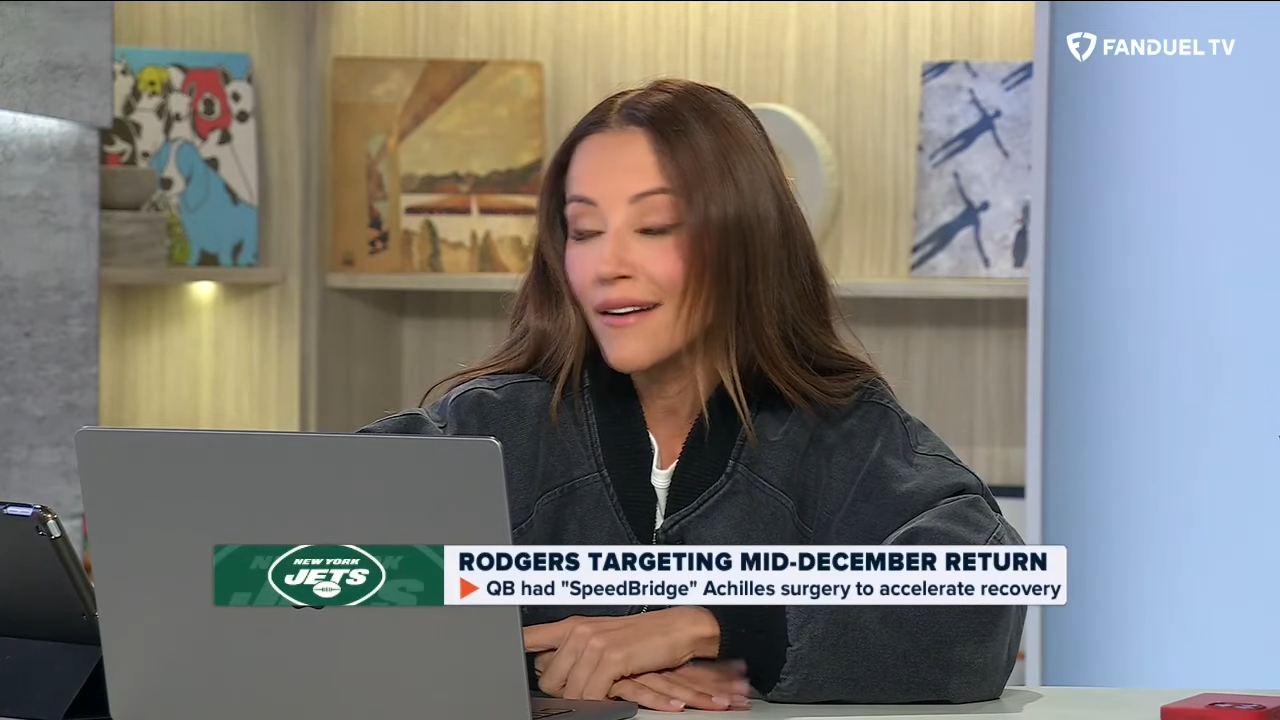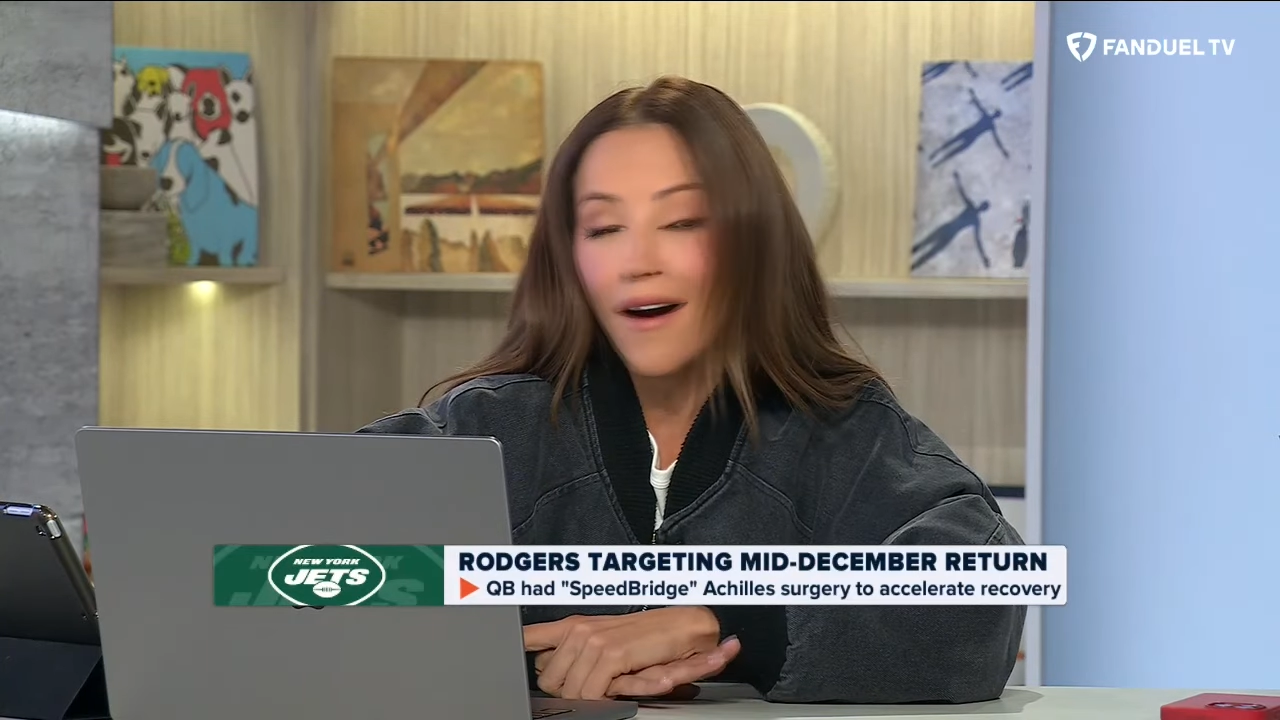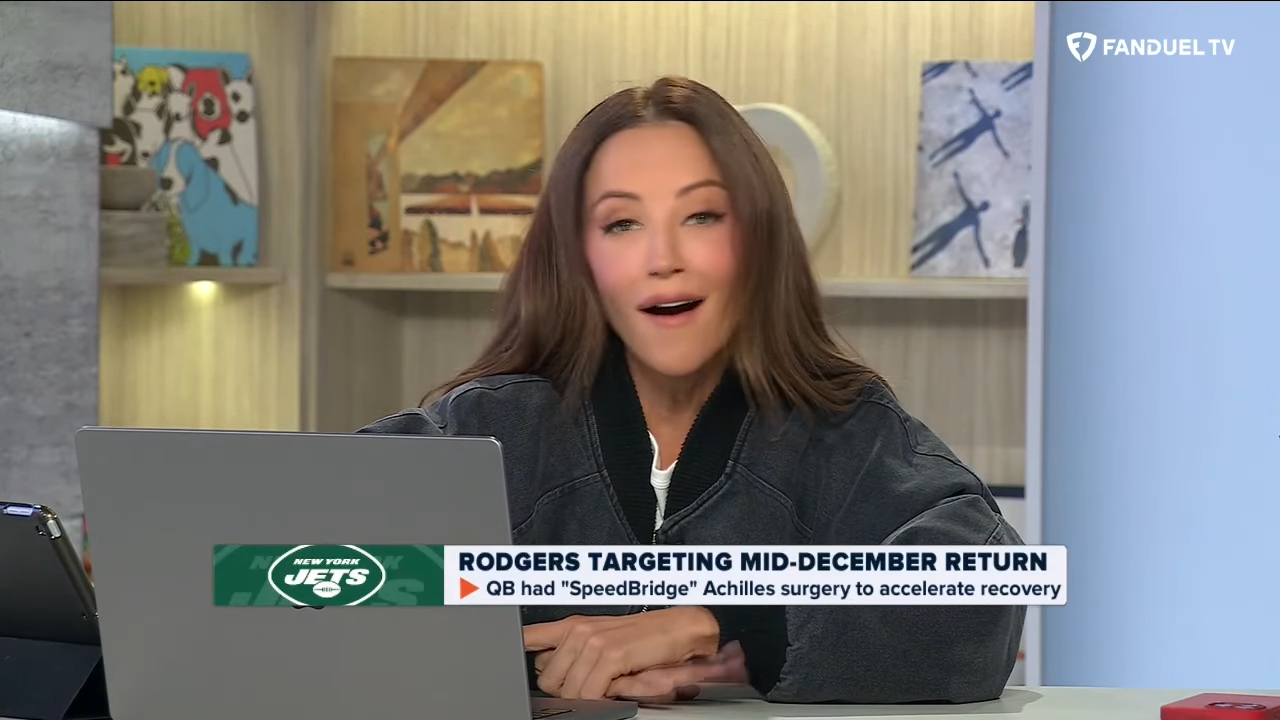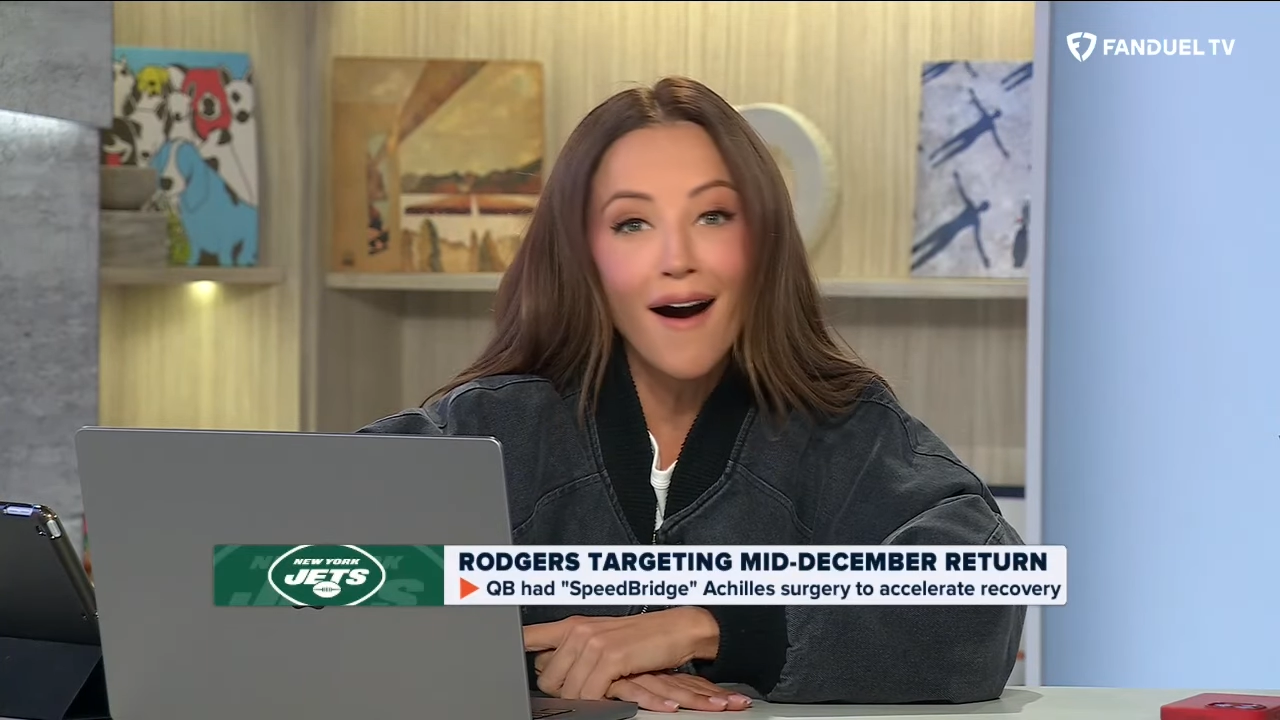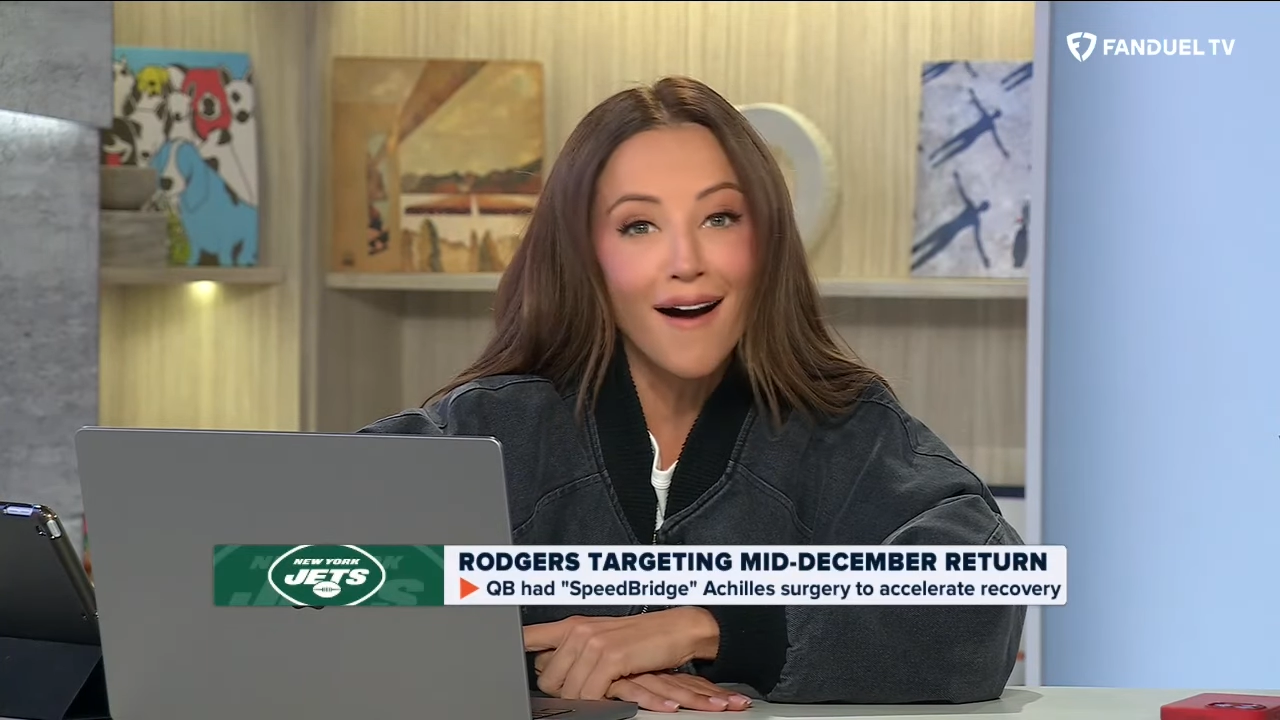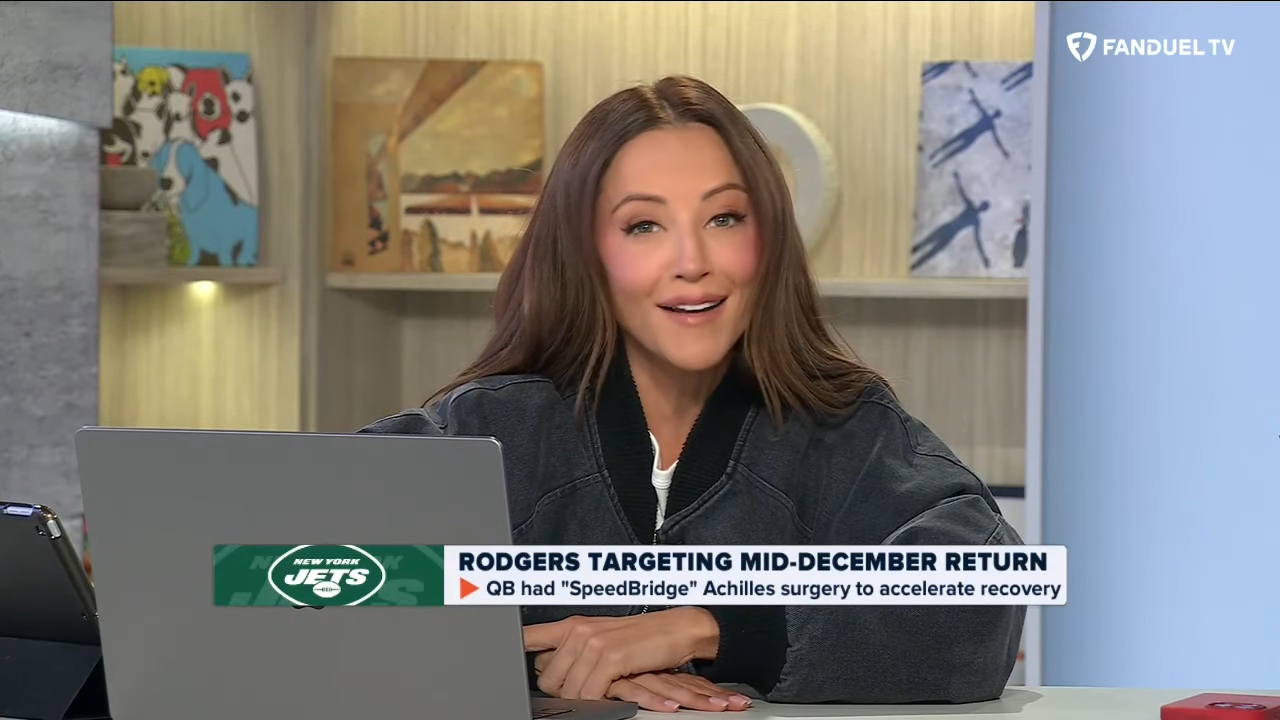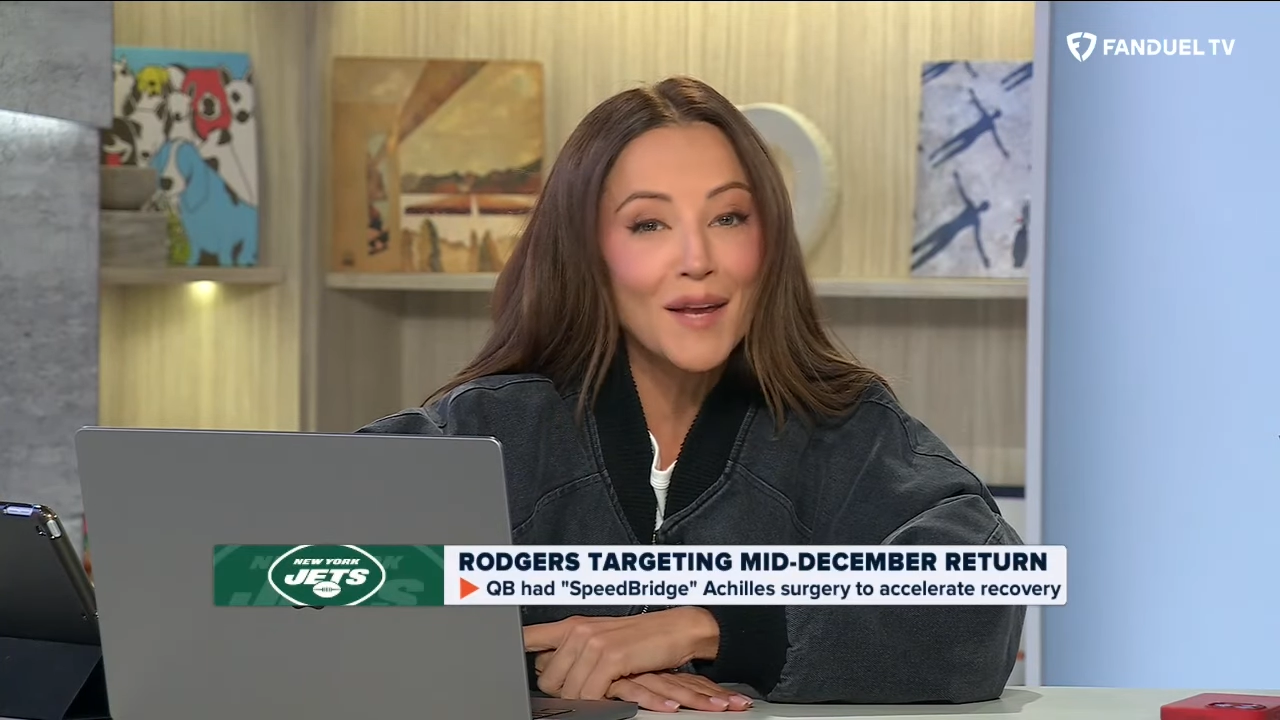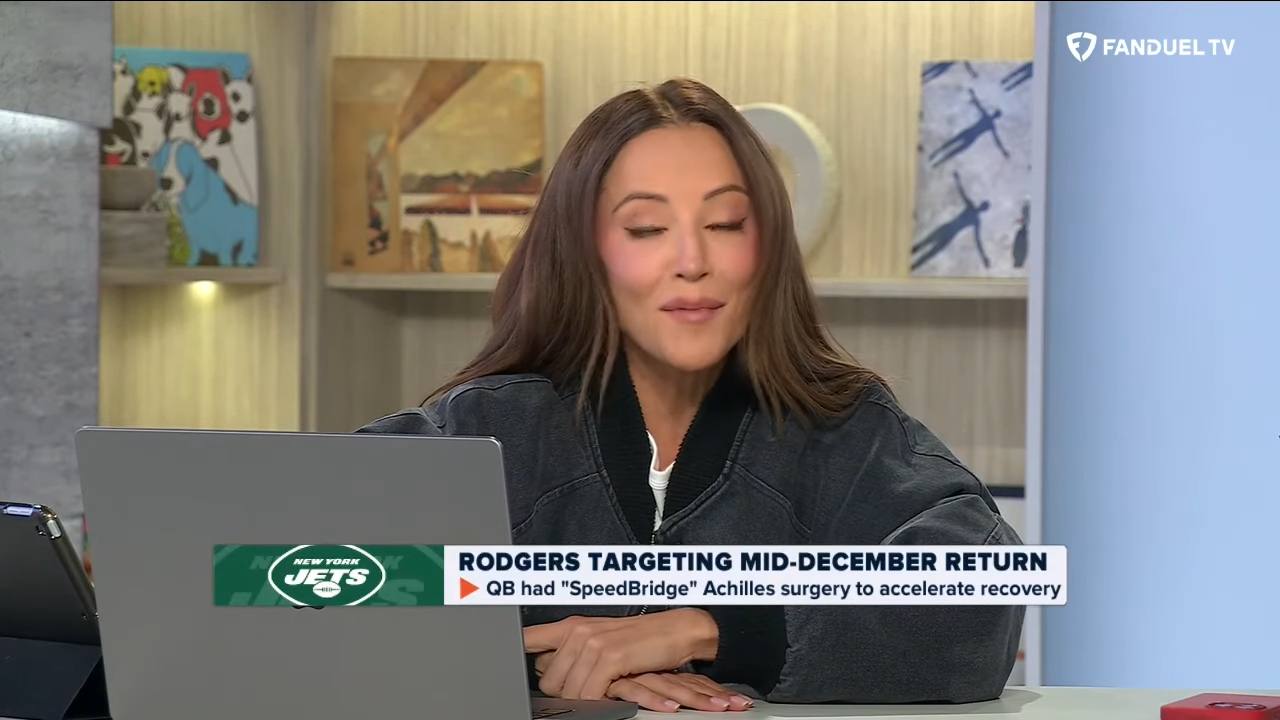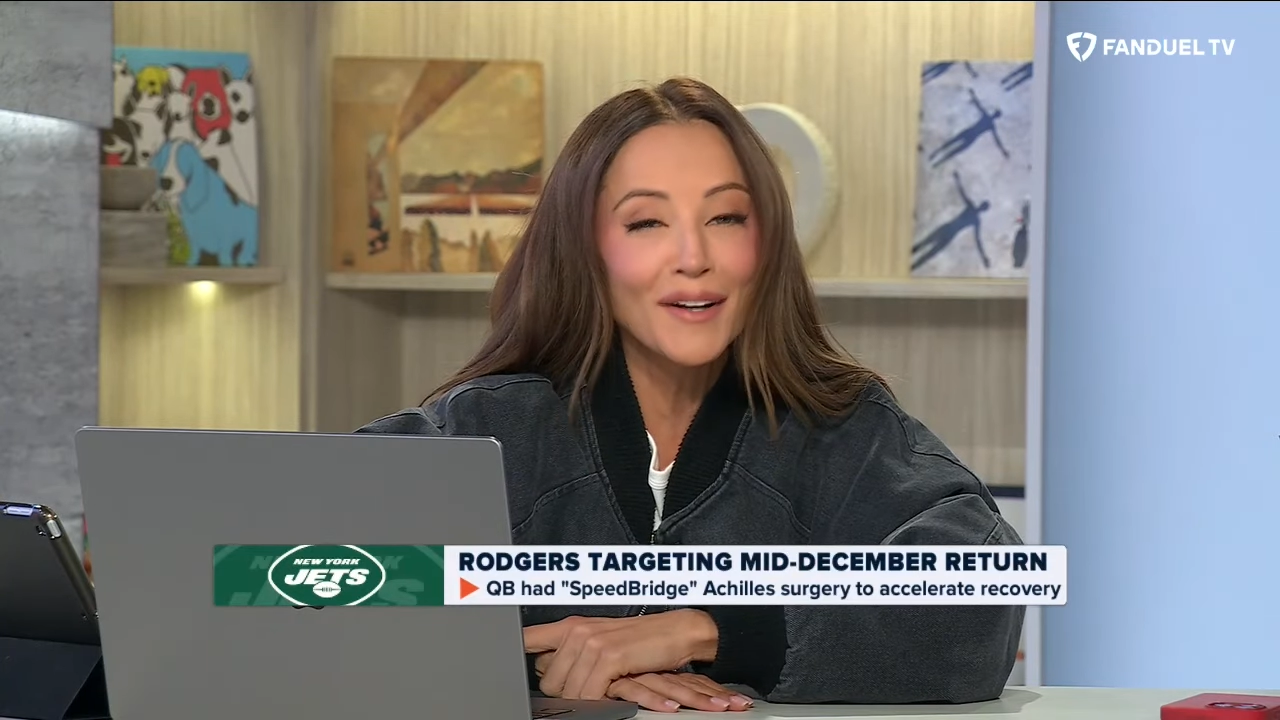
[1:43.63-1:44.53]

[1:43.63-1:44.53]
Uh-uh. It ain't